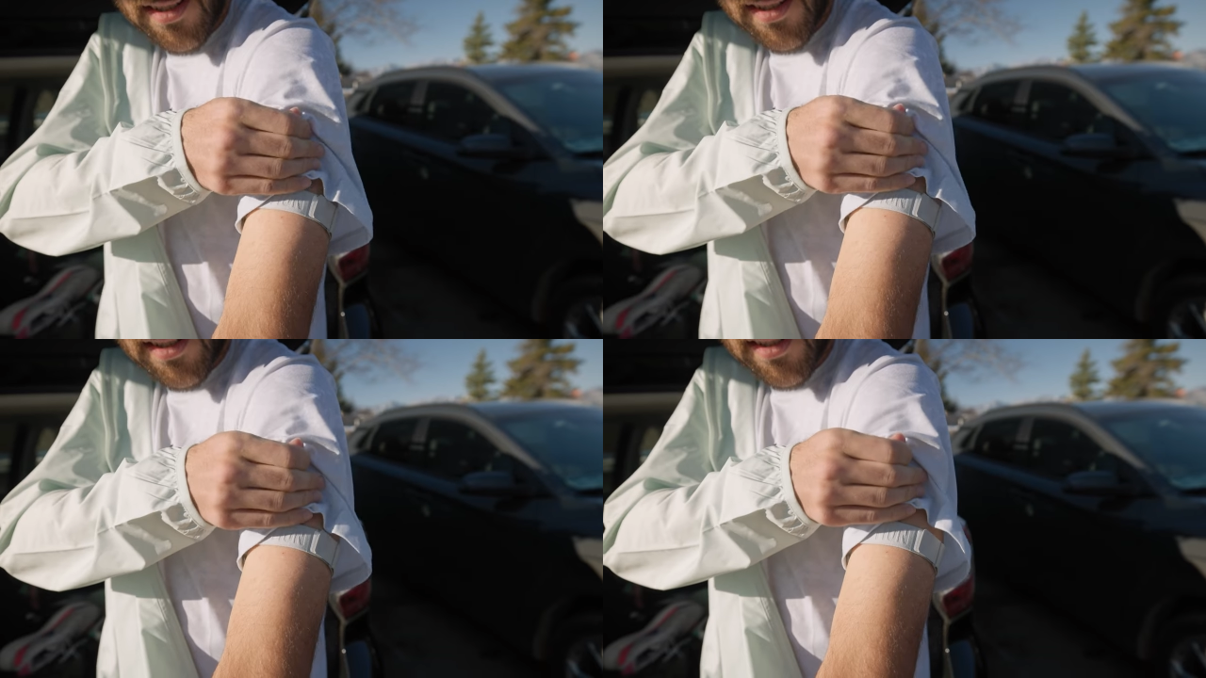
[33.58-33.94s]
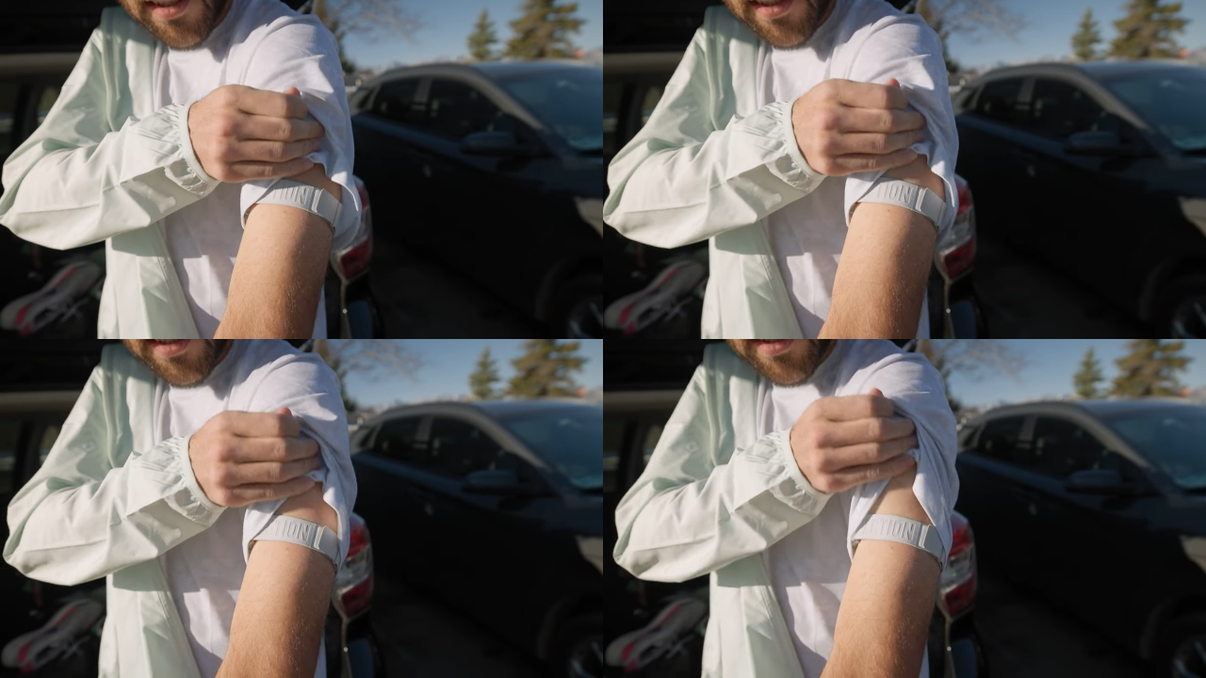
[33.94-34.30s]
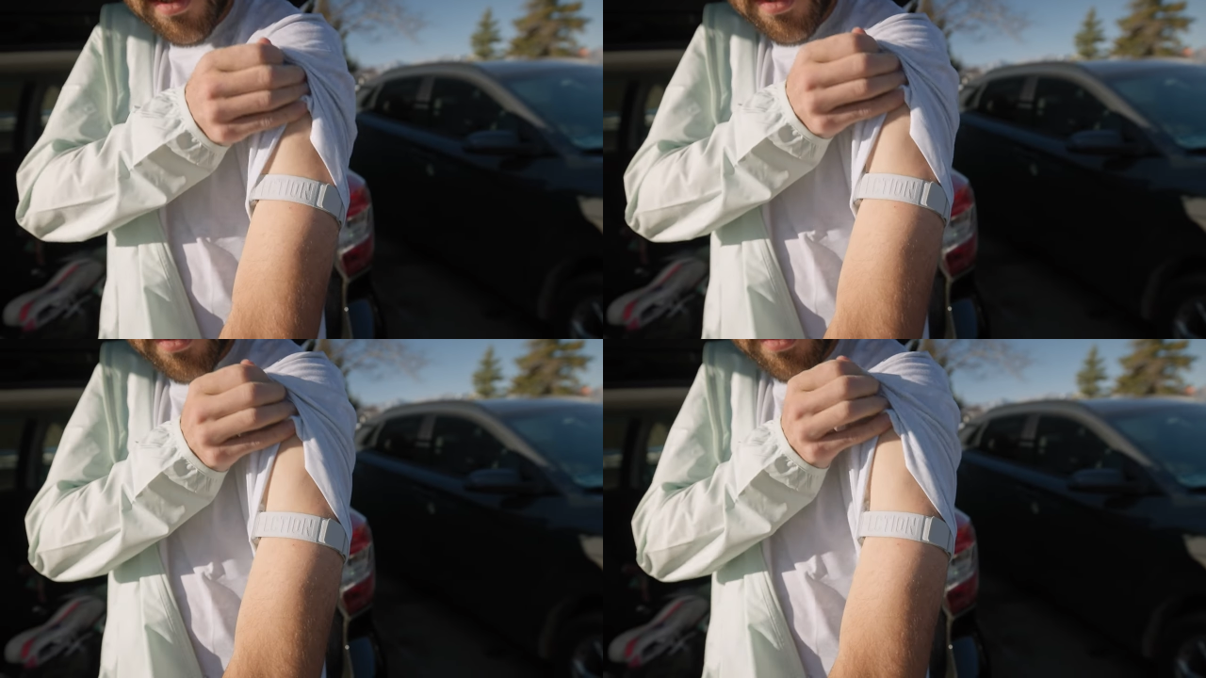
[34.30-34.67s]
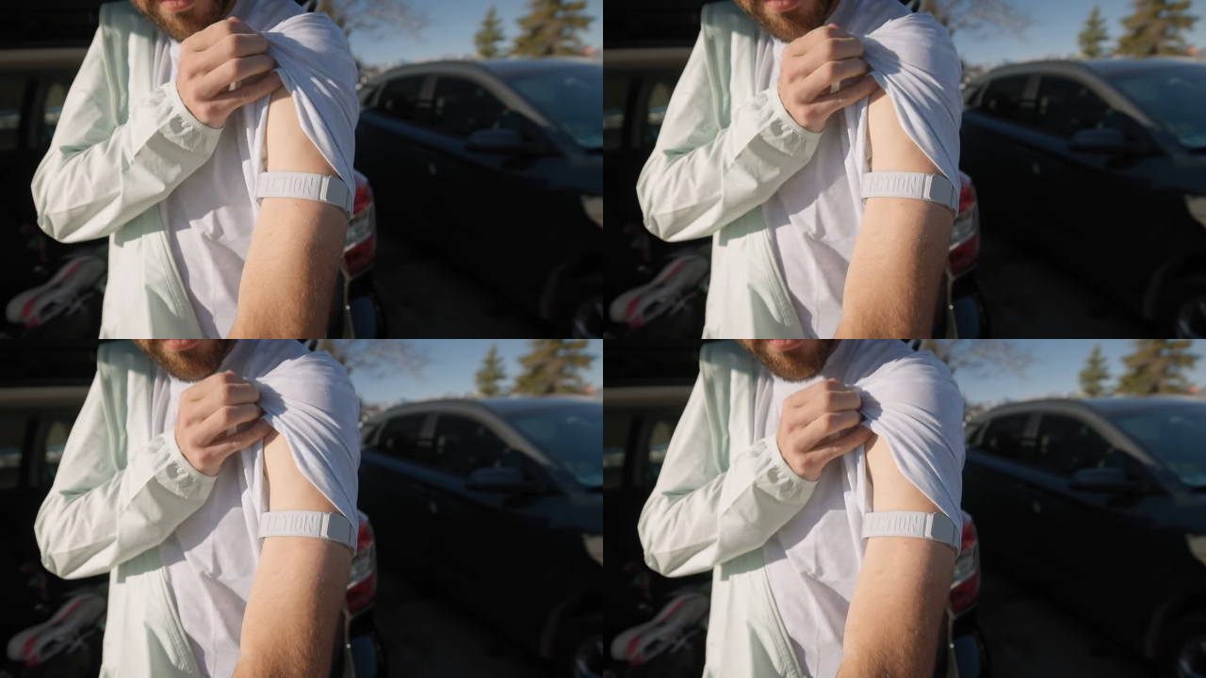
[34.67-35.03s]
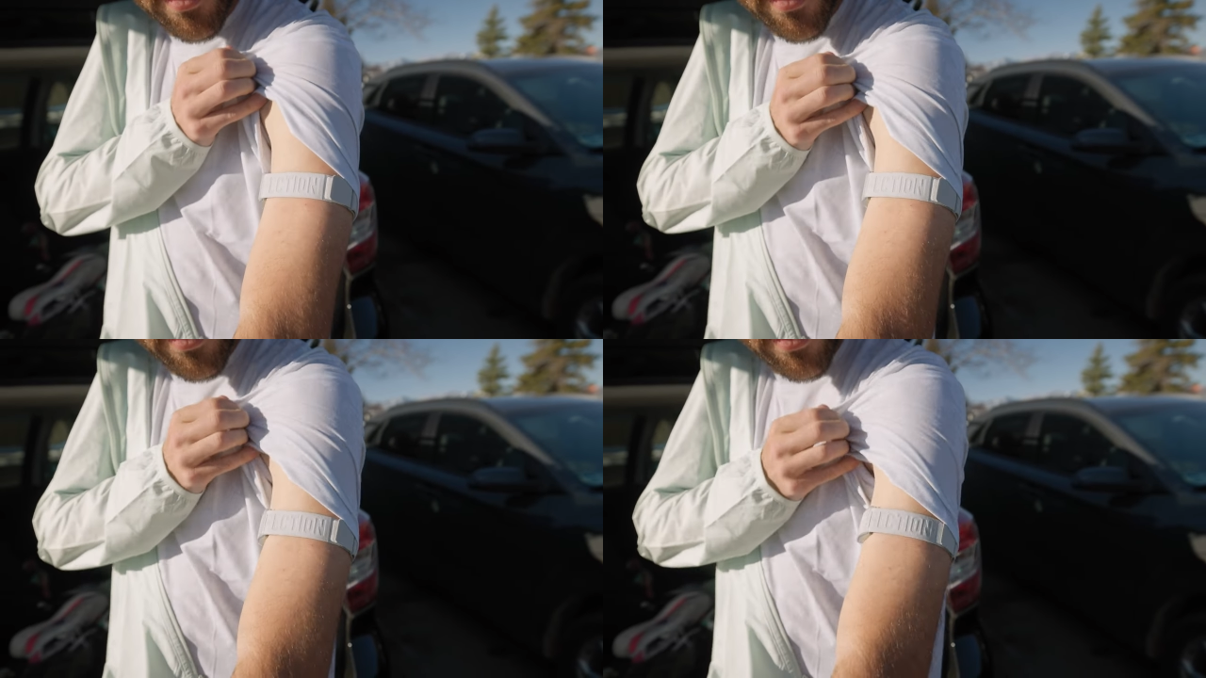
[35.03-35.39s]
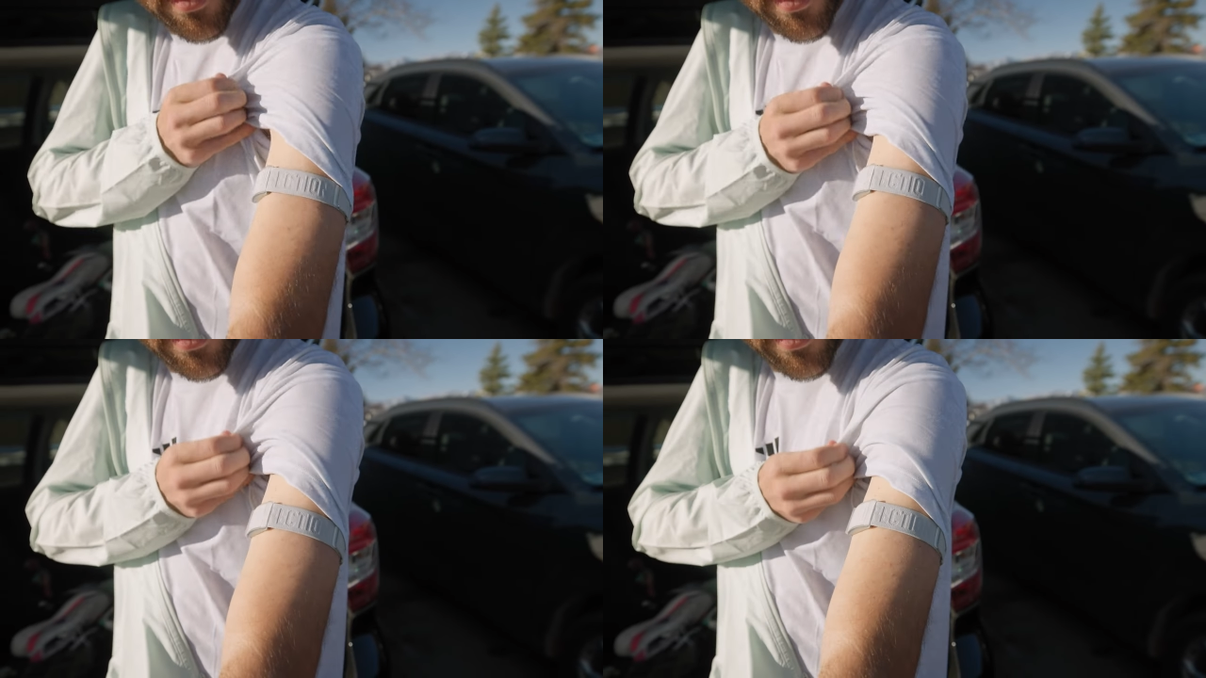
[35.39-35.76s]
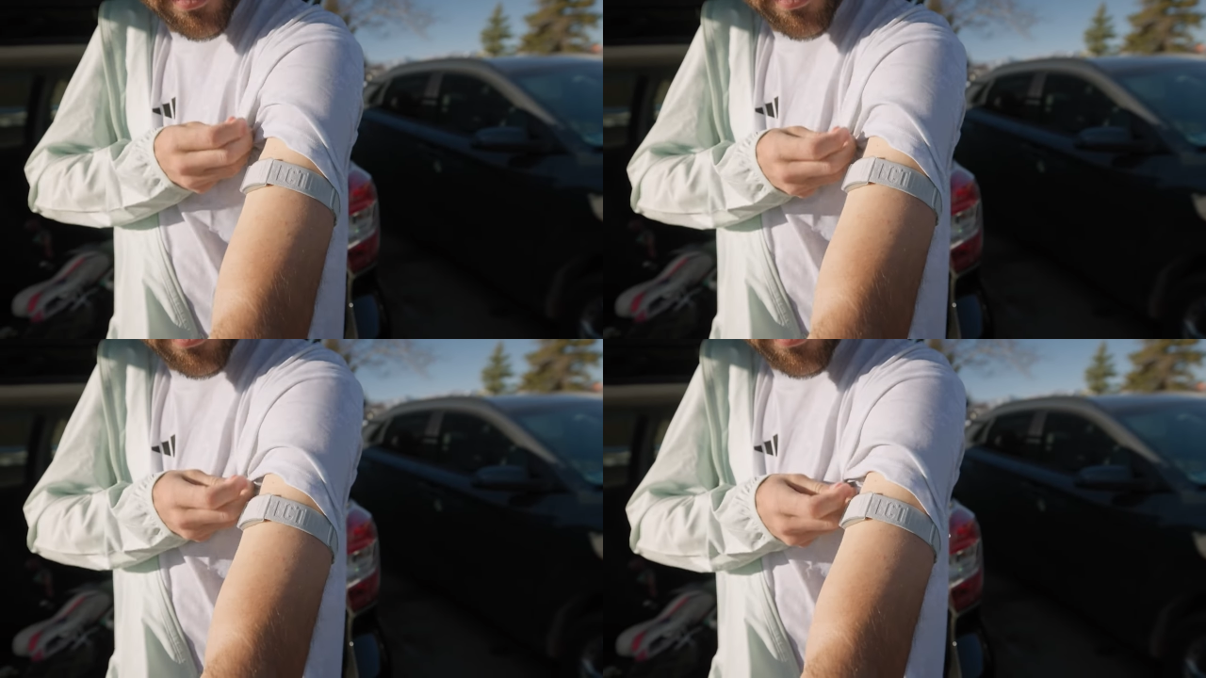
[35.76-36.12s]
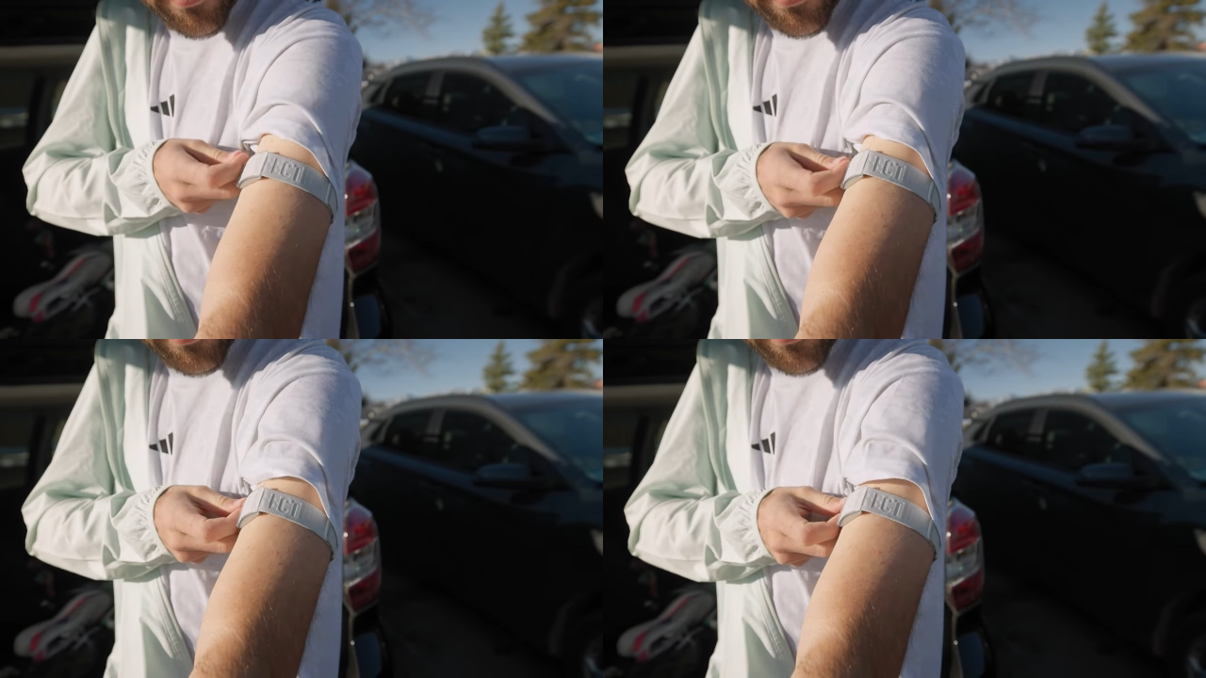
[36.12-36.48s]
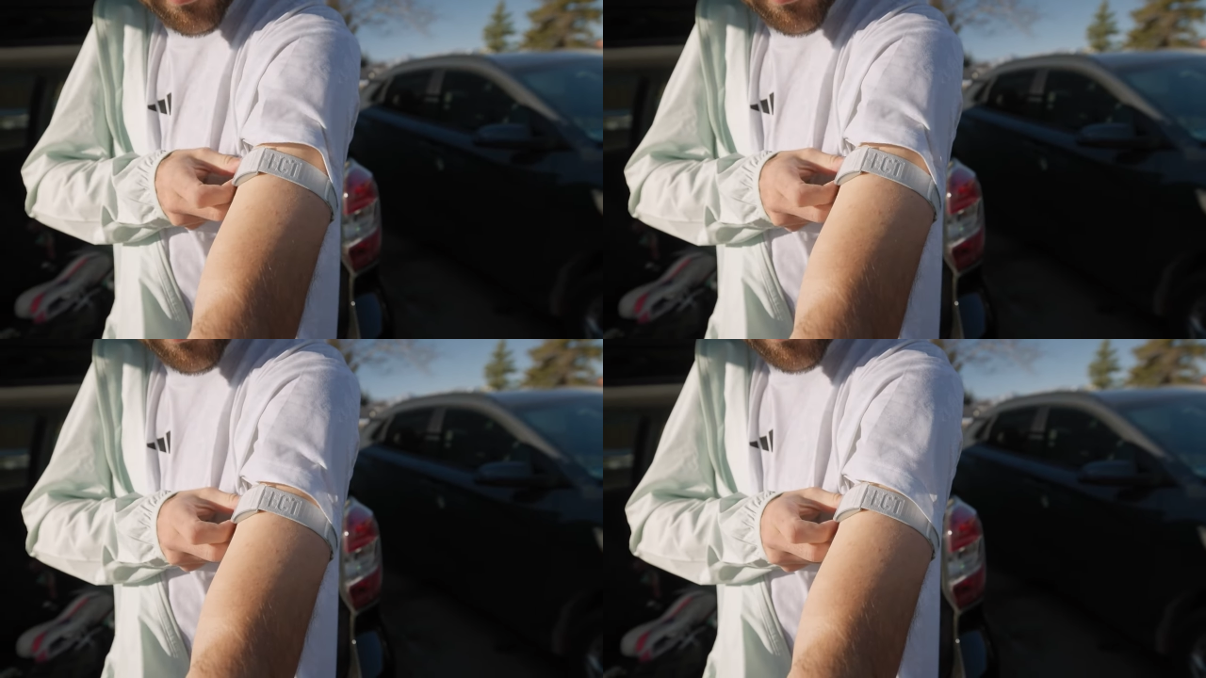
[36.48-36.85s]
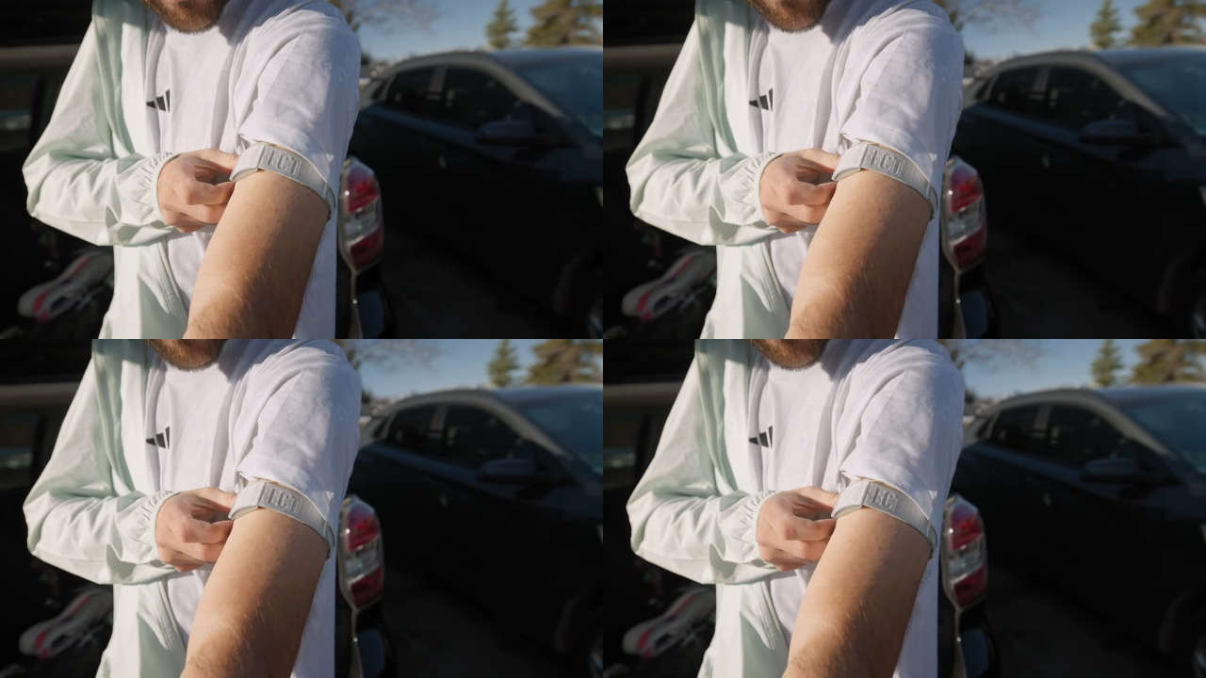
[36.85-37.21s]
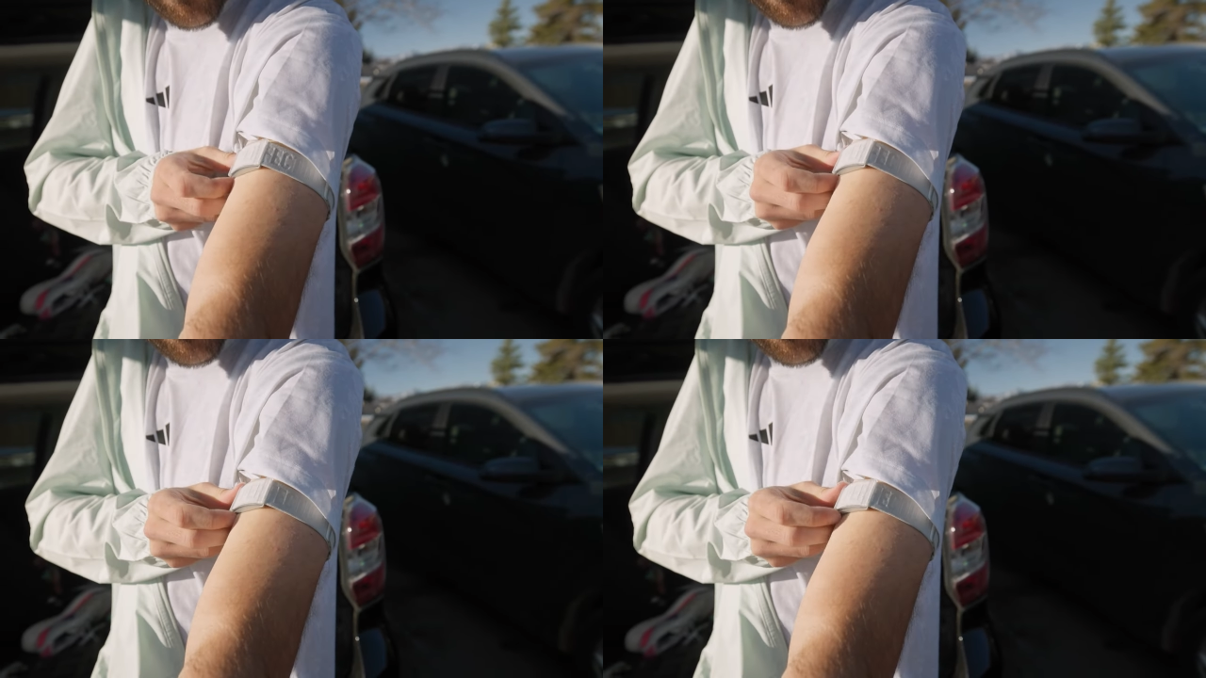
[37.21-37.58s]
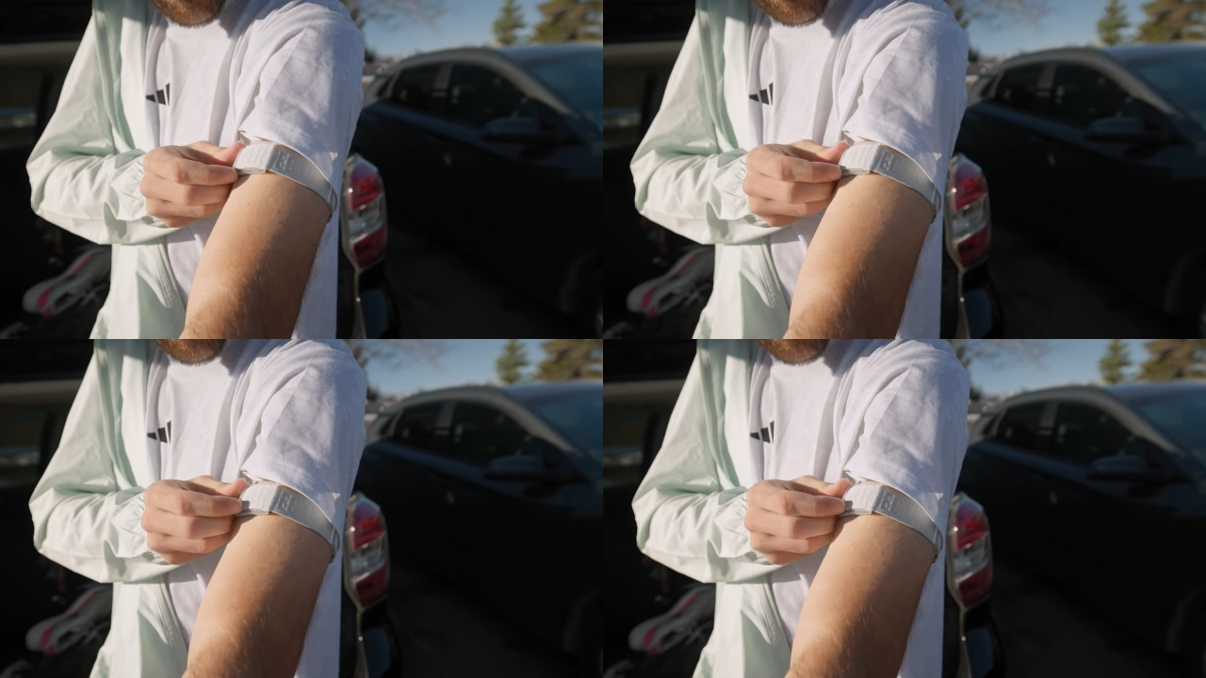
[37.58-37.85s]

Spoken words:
[unreadable: no face in view]